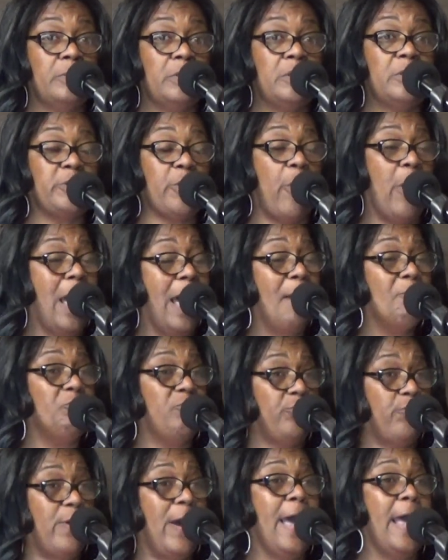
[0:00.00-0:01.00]
So I'm
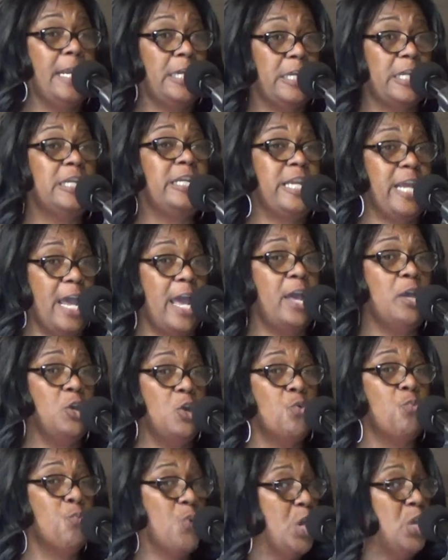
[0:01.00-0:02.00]
trying to tell
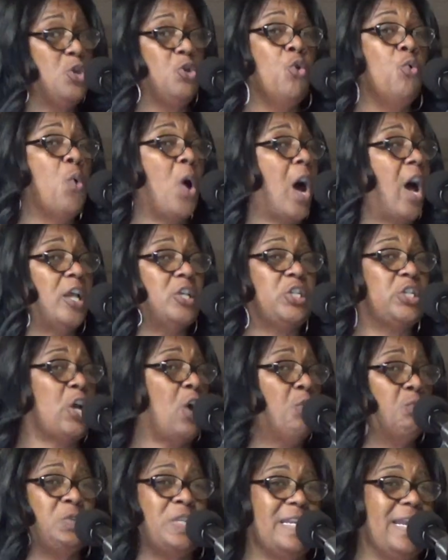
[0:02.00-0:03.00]
you, when you are
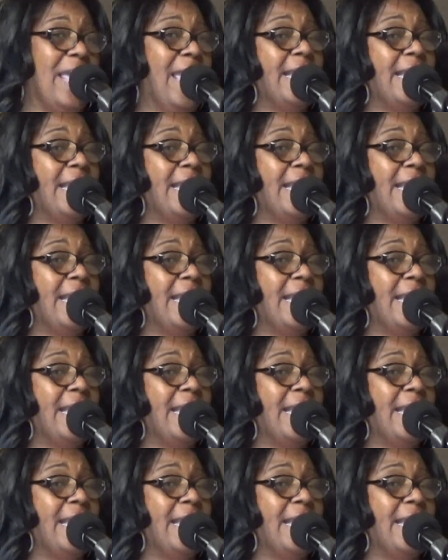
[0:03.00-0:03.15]
chosen,